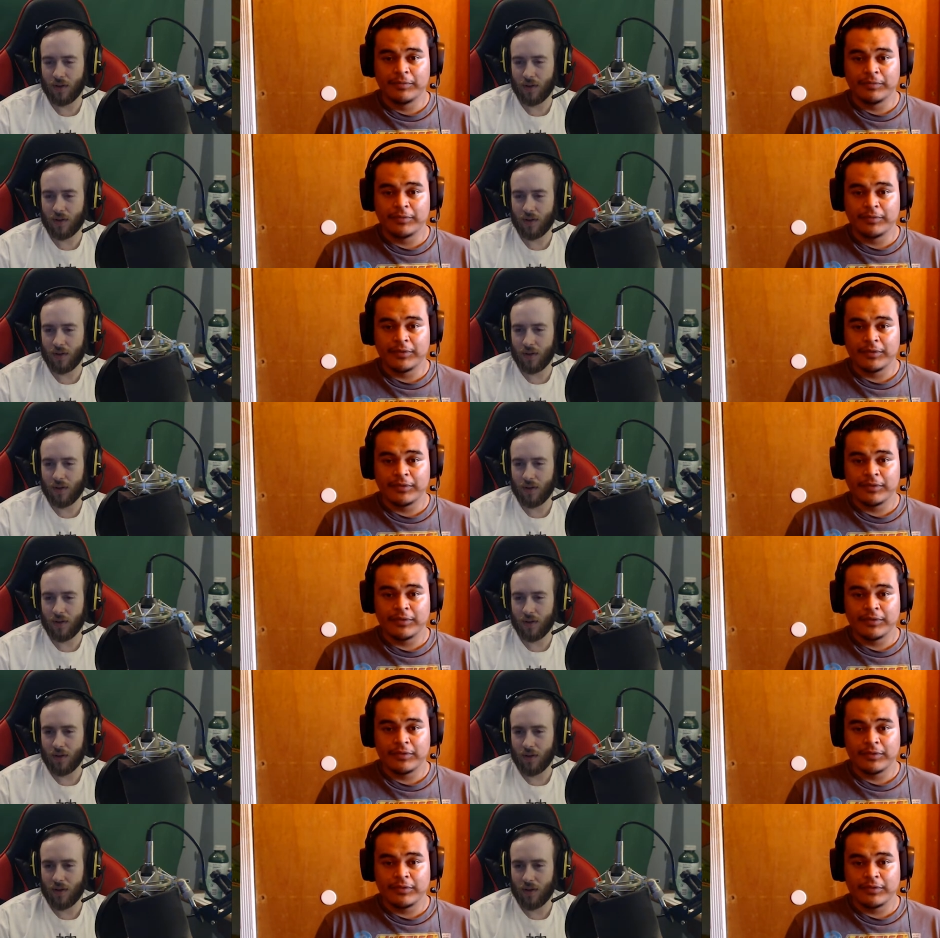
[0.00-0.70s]

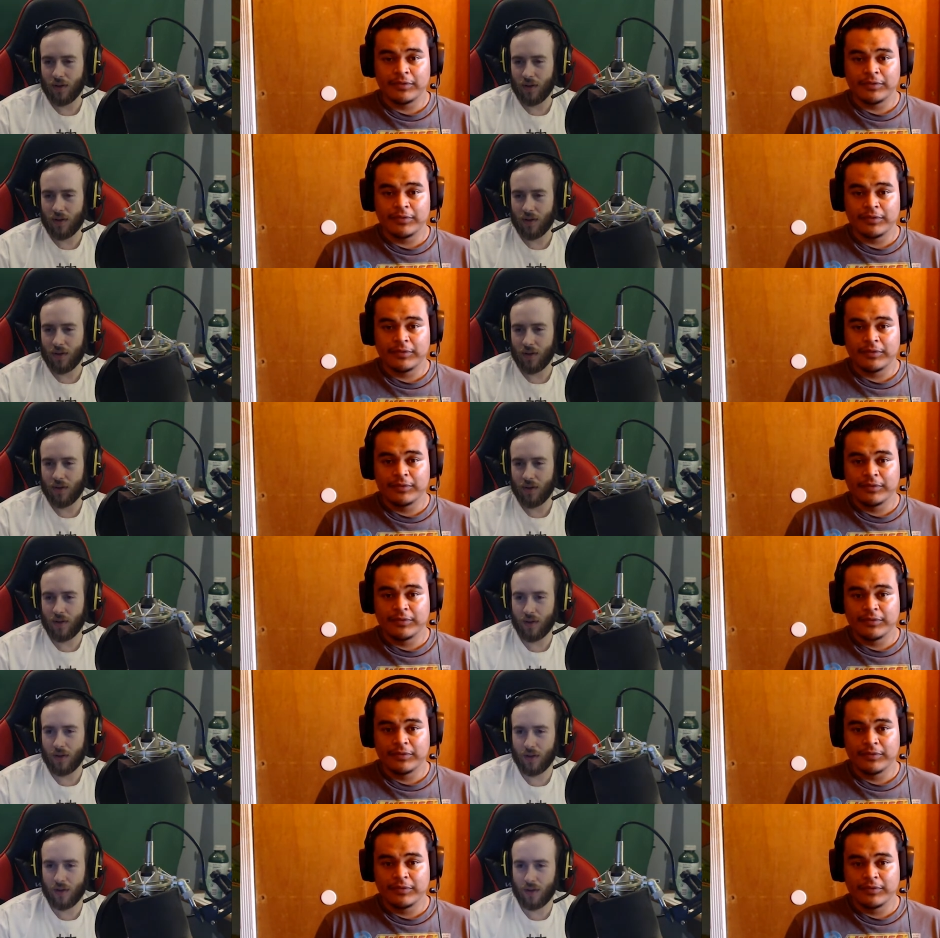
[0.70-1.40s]

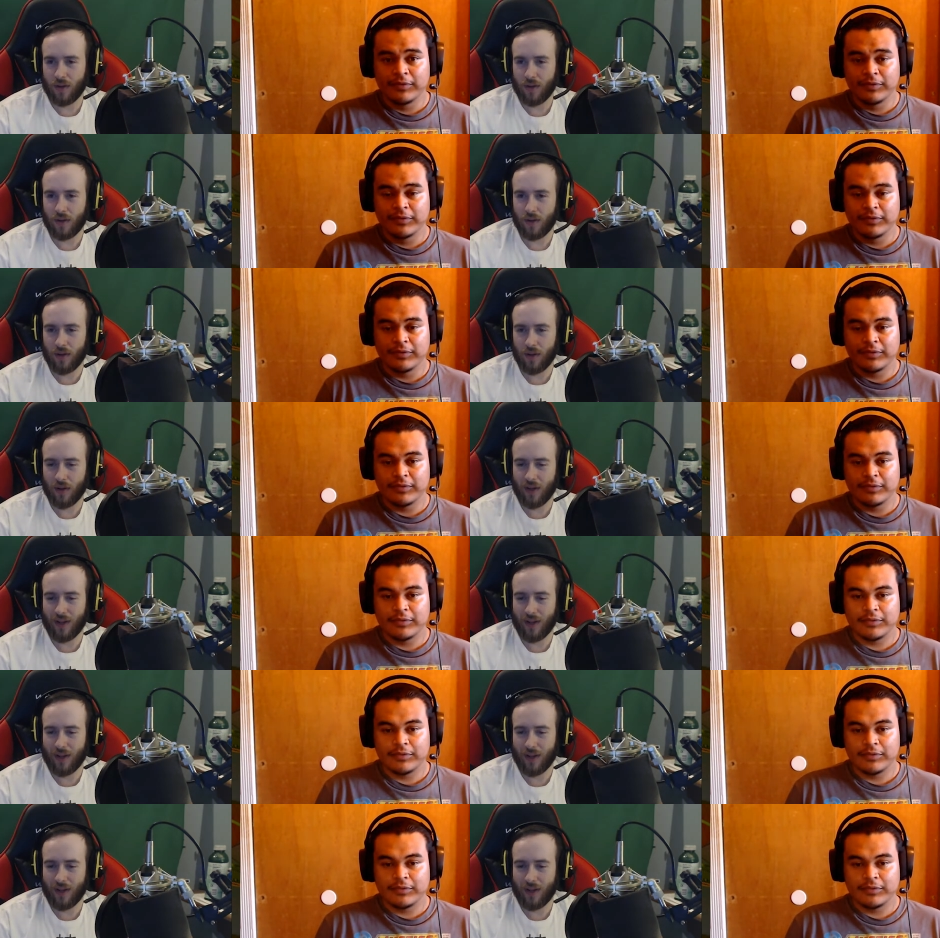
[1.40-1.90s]
No one is speaking in this clip.